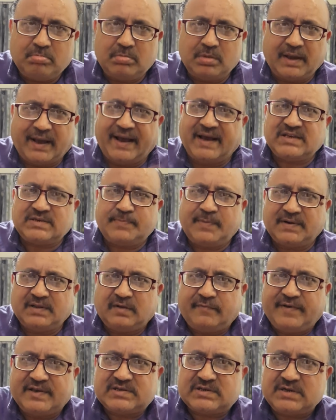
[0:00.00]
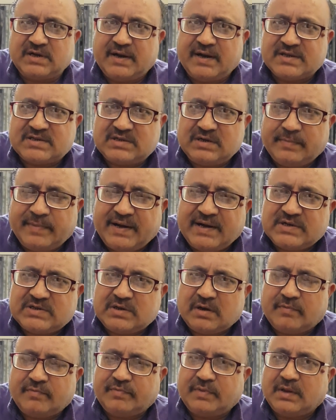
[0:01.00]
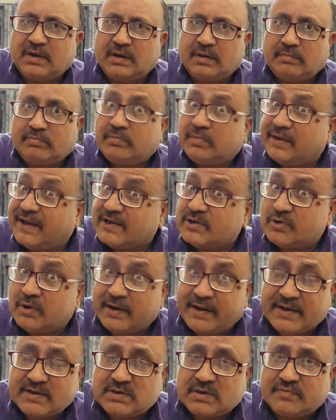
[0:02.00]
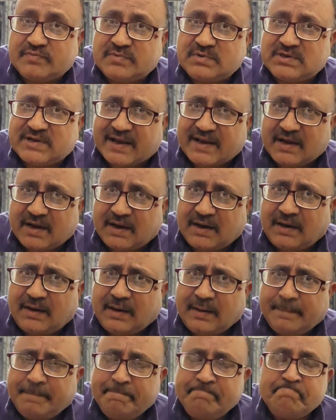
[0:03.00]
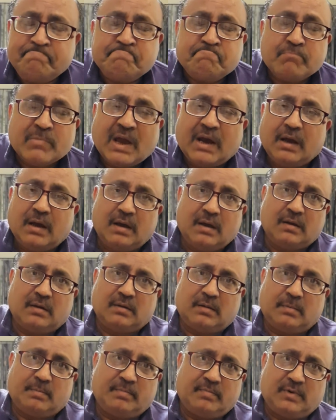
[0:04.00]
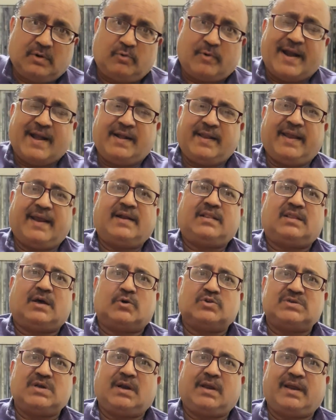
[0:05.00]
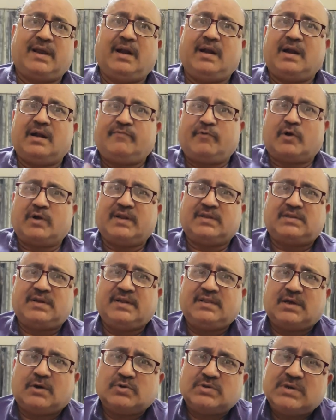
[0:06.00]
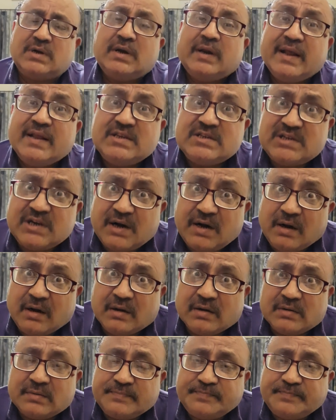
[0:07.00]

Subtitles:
As per the Western estimates of the casualties of China, 28,000 killed and 43,000 injured.